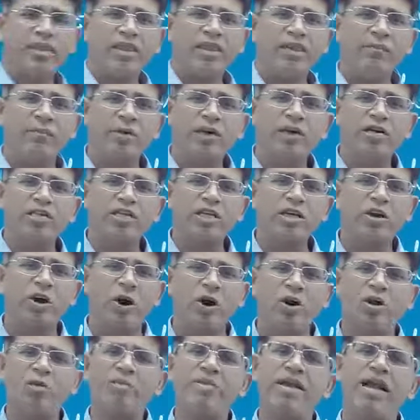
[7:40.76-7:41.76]
because
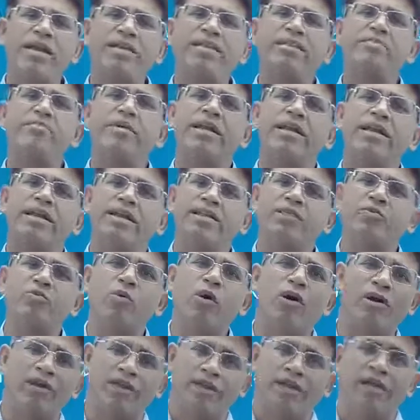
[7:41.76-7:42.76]
economy ultimately is
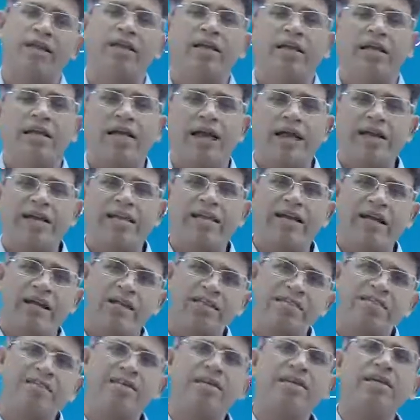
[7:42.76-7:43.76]
what?
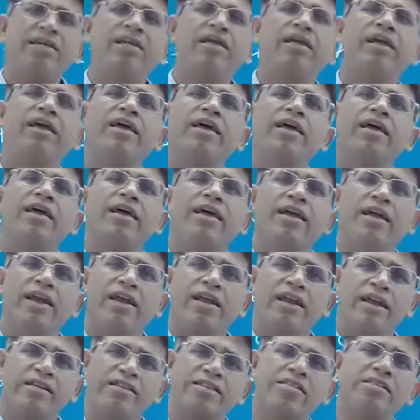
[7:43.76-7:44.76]
Agriculture,
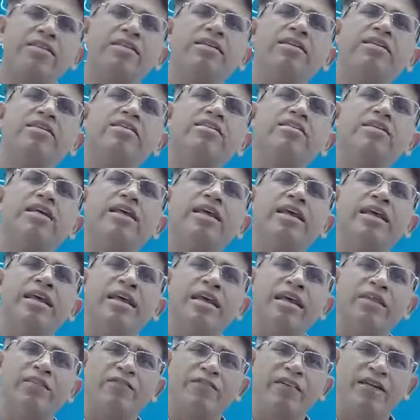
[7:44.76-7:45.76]
industries,
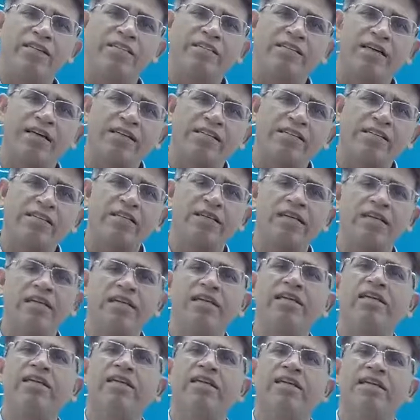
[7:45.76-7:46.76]
infrastructure,
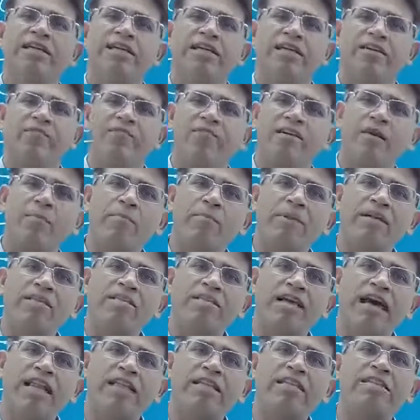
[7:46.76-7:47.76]
development
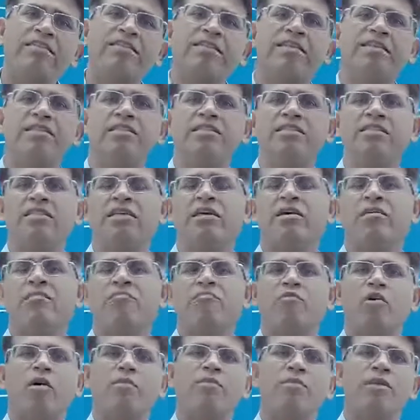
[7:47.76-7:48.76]
challenges,
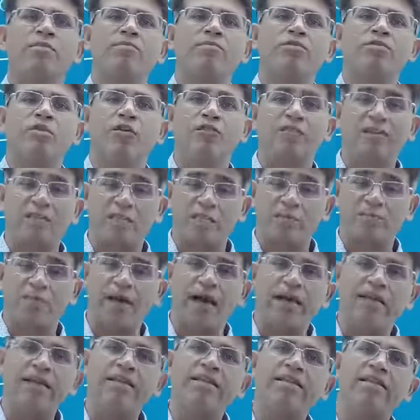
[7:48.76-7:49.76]
problems of
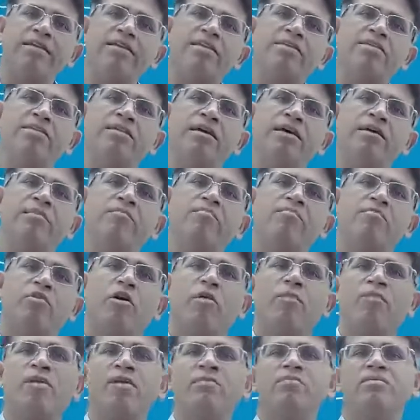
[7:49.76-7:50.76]
disparities,
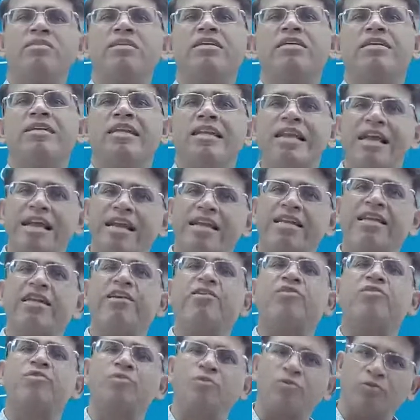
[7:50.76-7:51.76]
problems
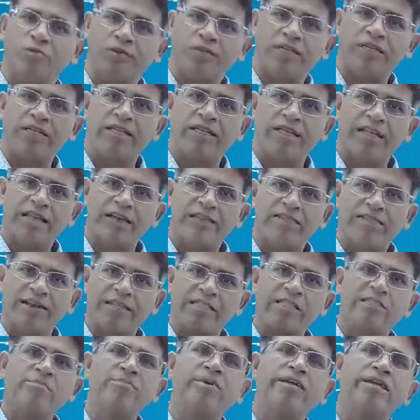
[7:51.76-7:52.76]
related to
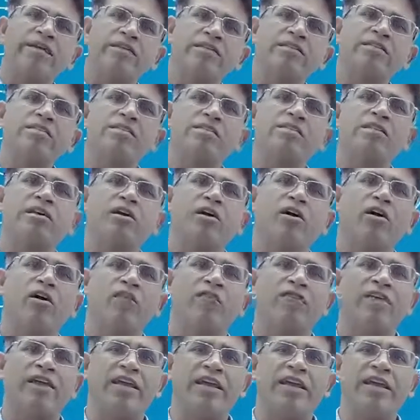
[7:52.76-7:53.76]
investments
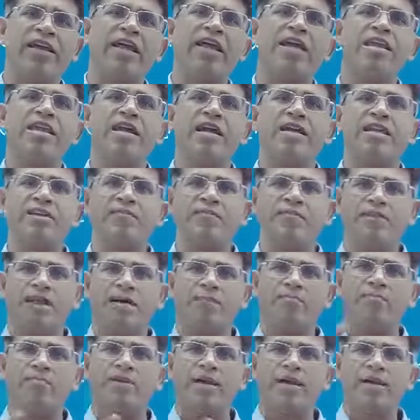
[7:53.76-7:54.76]
of hill area
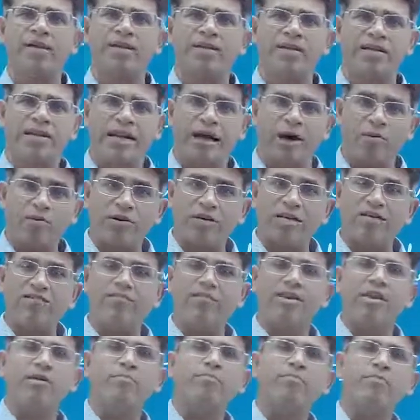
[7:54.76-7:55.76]
development, drought
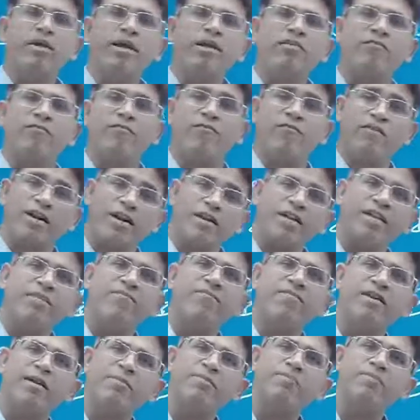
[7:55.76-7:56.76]
development, flood
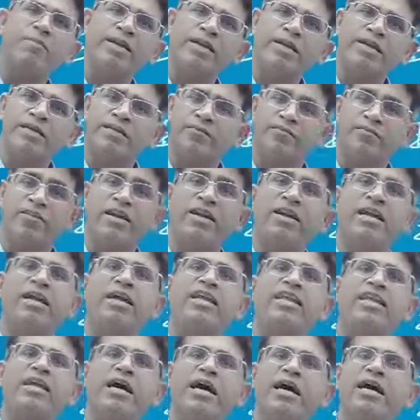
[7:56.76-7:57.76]

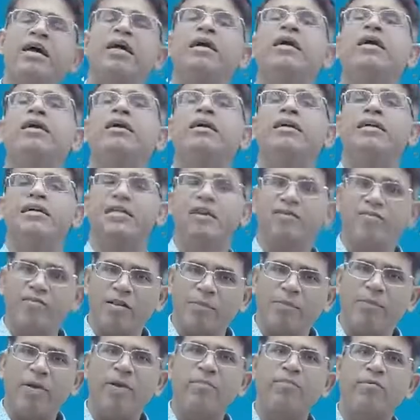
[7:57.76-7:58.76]
area
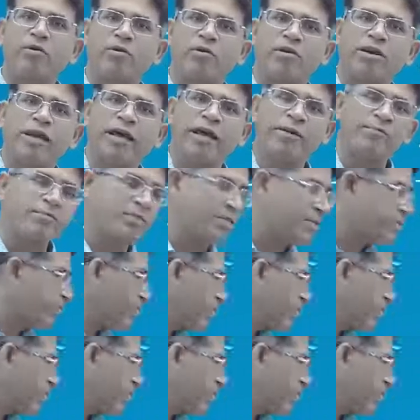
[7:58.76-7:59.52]
development programs,